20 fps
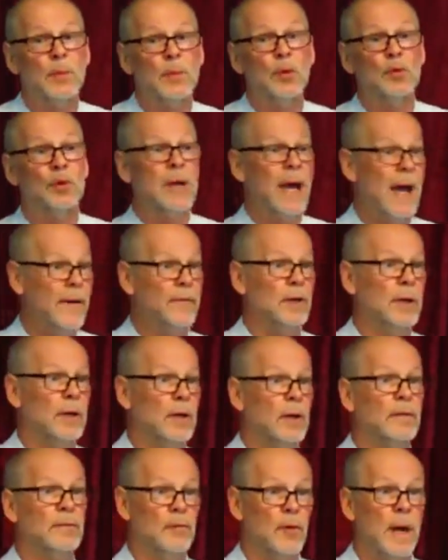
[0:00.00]
covenant
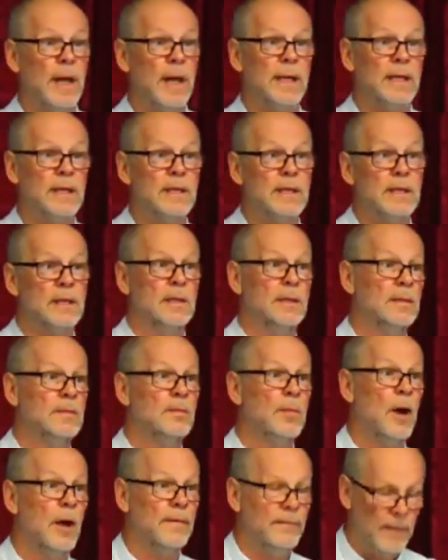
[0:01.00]
of grace
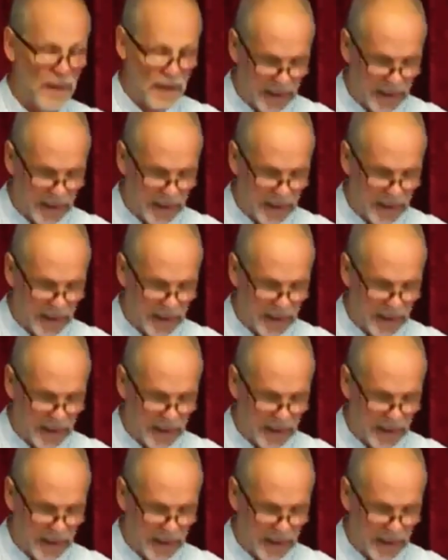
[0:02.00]
by faith.